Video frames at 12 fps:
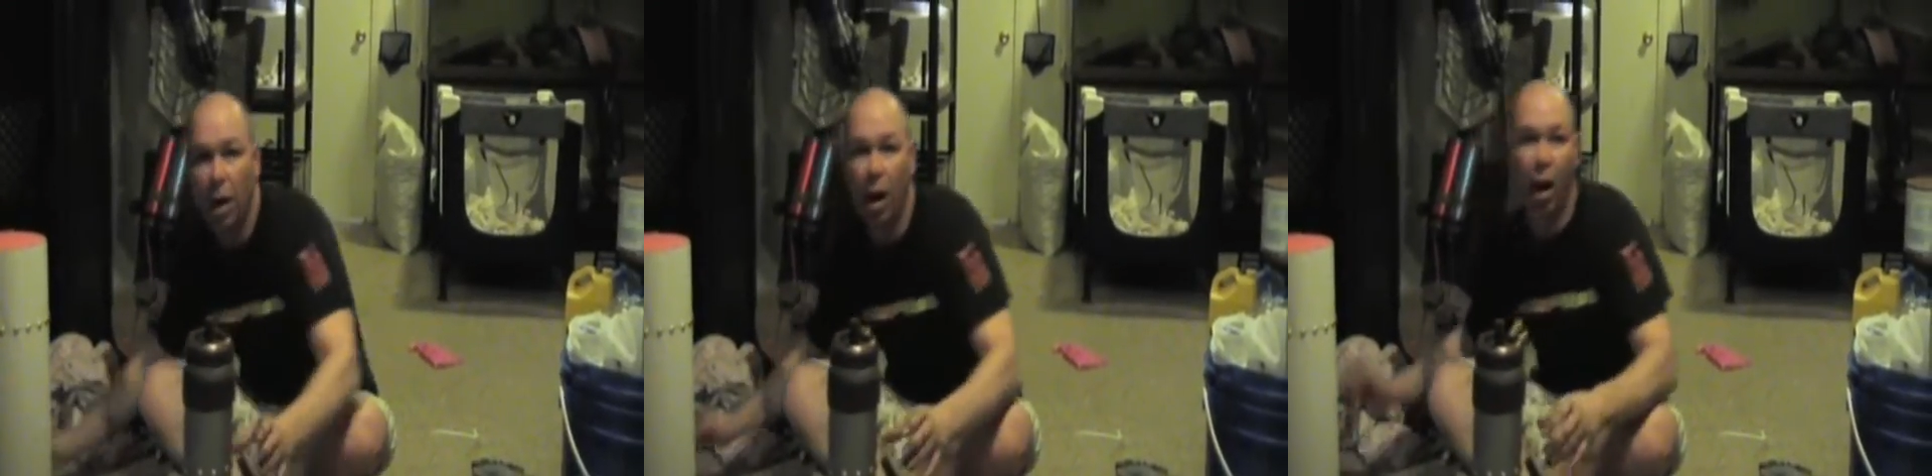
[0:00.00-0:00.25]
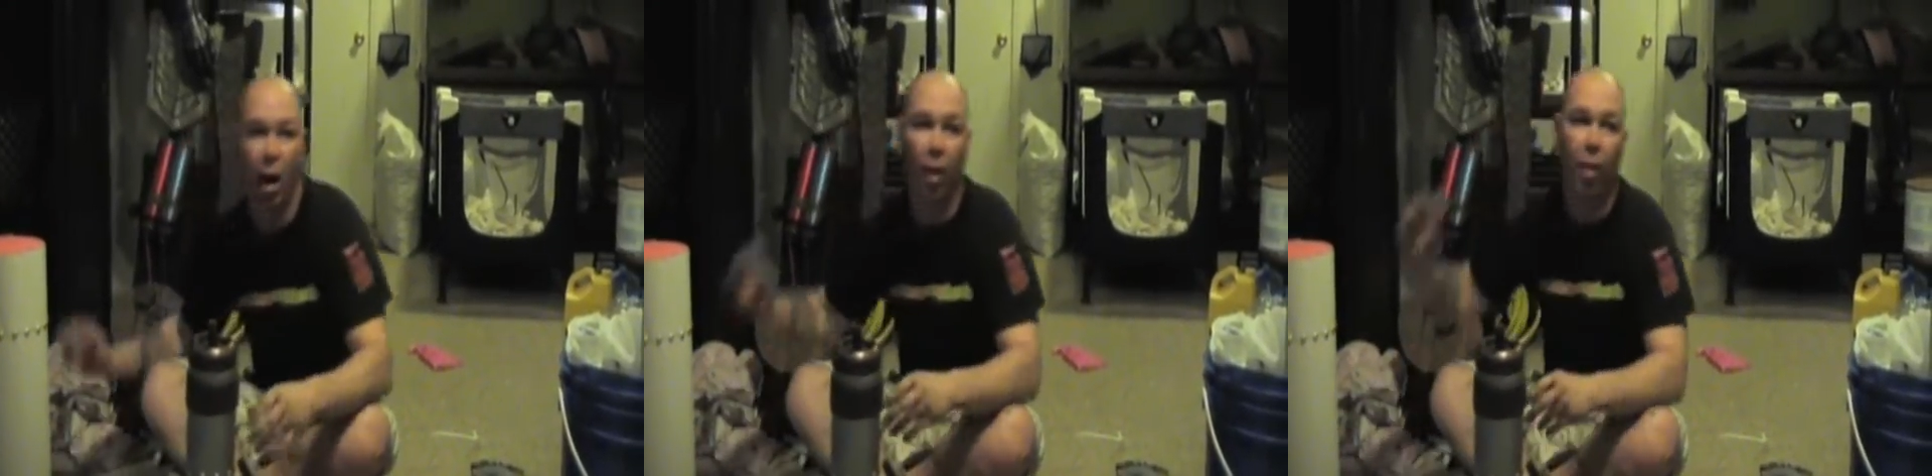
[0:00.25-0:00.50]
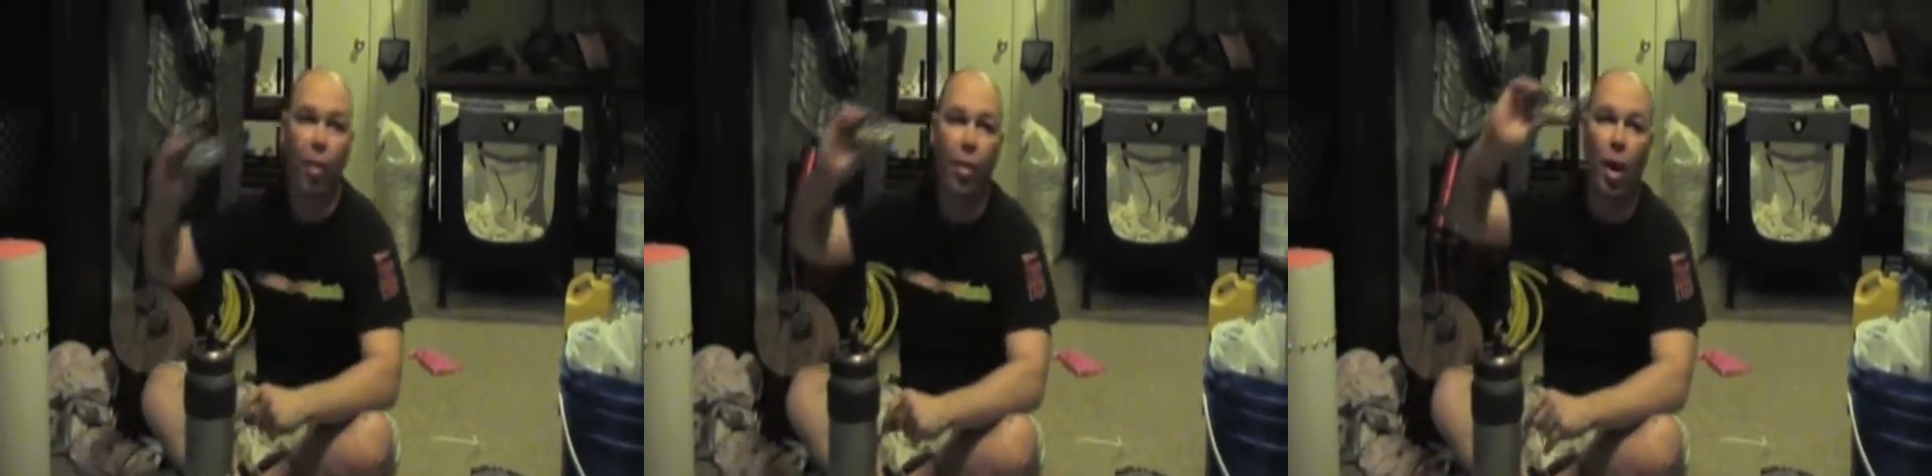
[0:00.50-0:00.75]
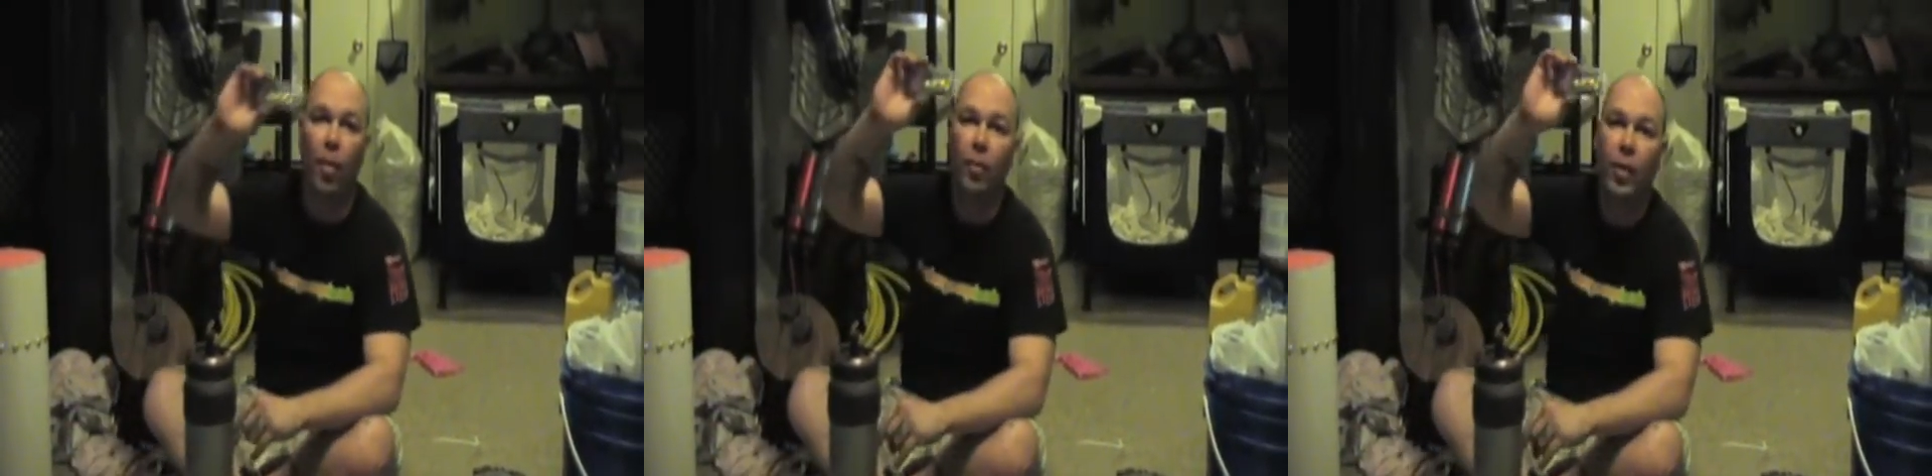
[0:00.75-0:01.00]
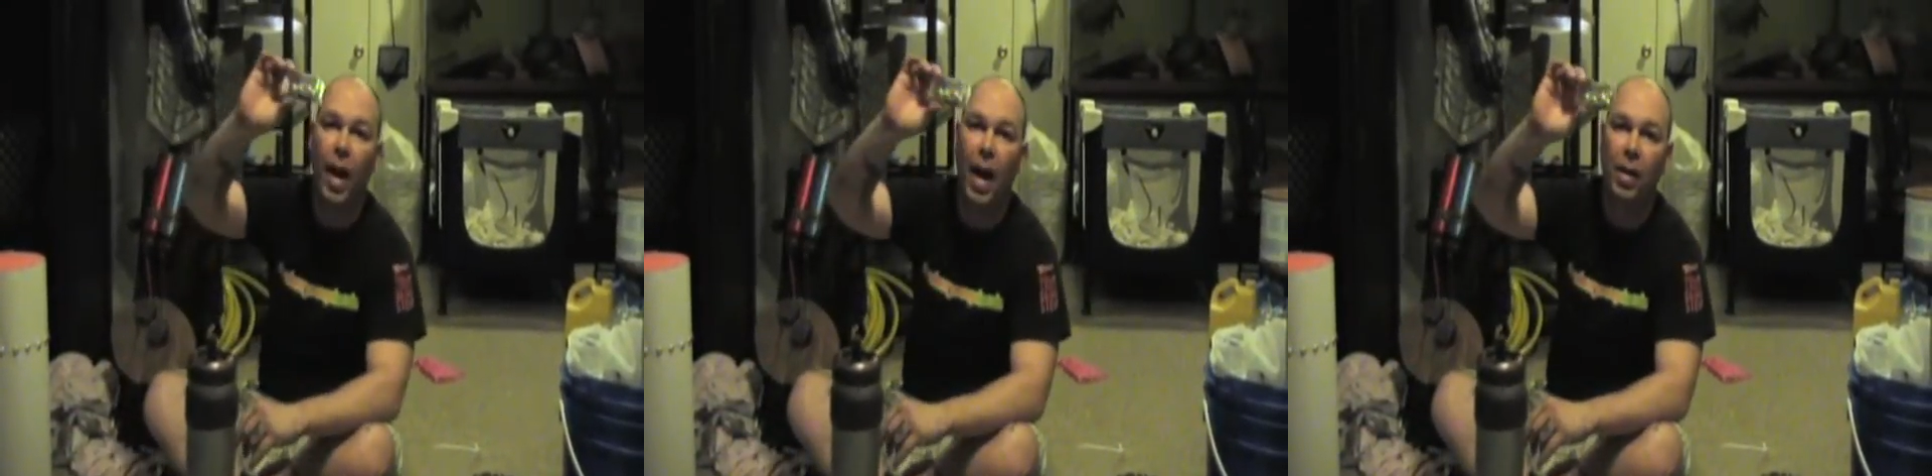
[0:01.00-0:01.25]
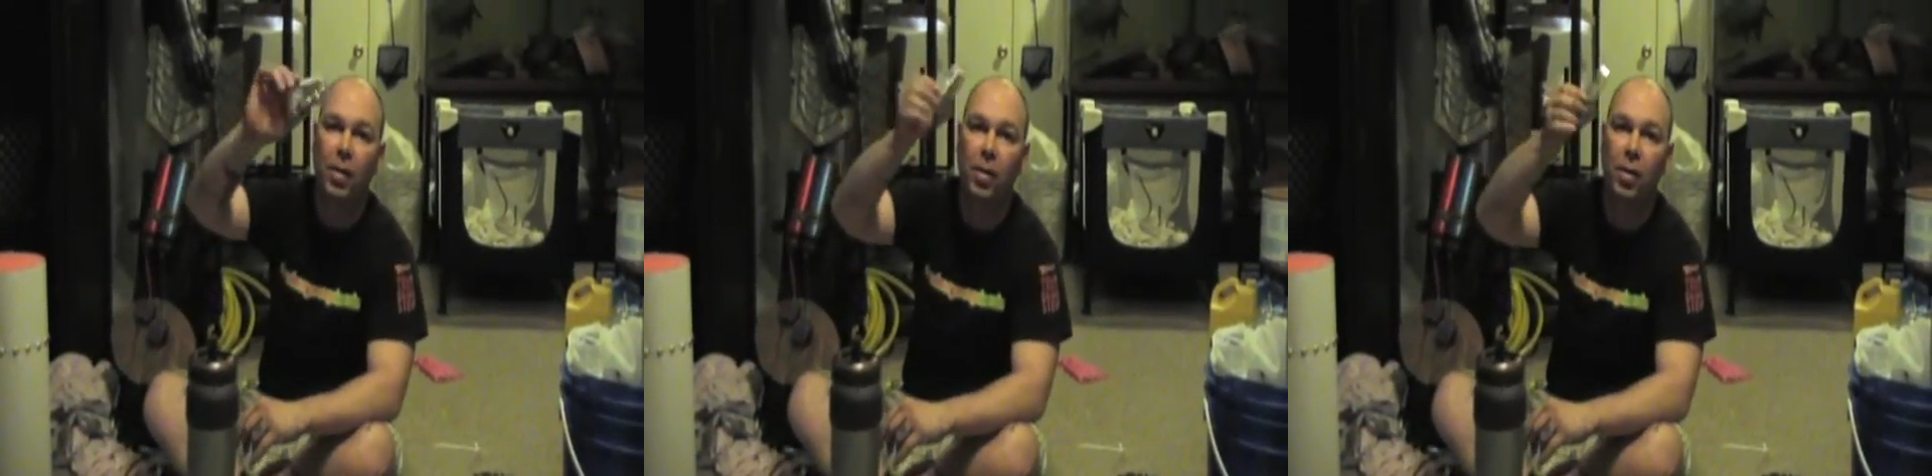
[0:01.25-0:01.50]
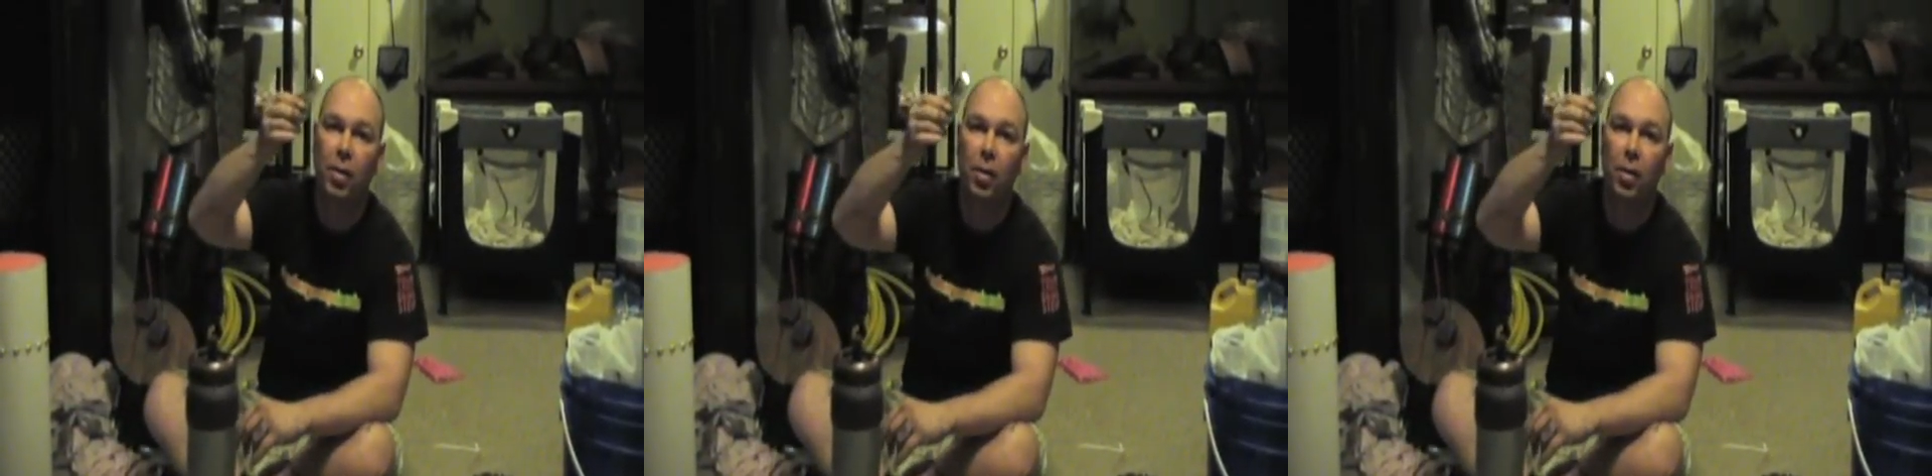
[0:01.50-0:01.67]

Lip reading: thumbtacks,